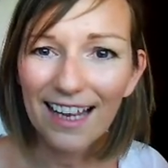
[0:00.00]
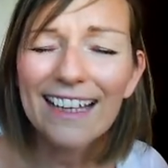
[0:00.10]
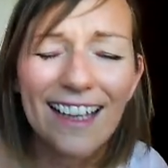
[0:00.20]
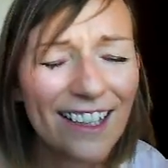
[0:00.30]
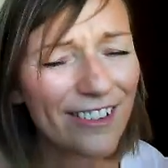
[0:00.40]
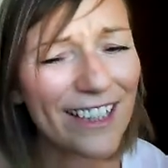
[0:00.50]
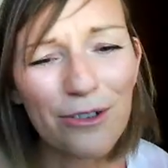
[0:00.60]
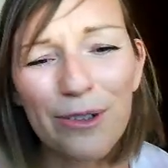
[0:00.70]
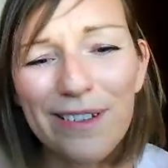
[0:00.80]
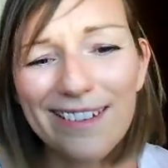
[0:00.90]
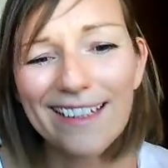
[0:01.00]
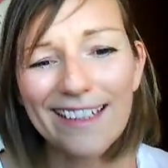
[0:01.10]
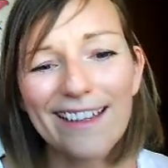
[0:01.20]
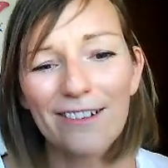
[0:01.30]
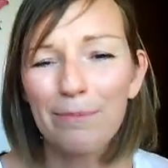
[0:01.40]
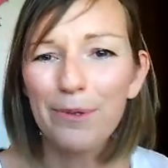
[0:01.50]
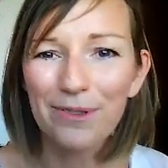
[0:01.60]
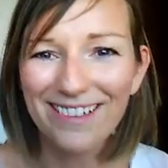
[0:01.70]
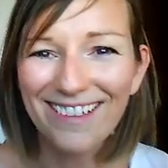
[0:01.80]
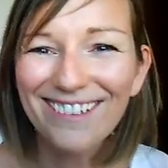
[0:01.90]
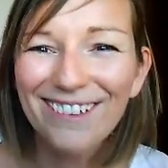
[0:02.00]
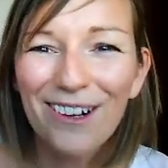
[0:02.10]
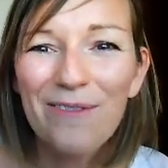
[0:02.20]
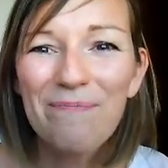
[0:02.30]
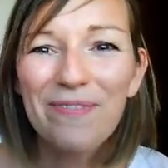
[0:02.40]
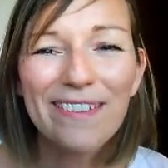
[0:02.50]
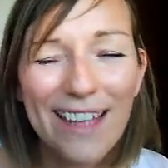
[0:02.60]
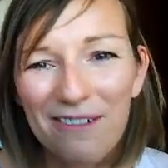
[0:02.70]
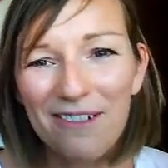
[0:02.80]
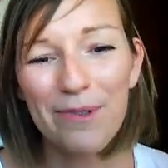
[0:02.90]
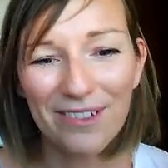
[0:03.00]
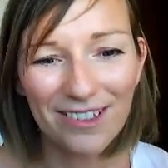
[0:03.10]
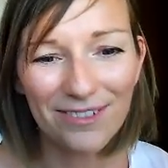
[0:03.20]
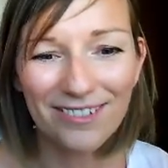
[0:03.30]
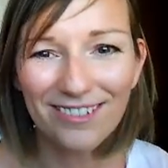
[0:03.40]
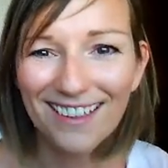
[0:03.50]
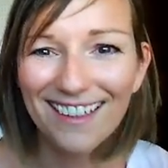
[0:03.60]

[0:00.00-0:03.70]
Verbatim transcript: and i really could see their beauty you know they were beautiful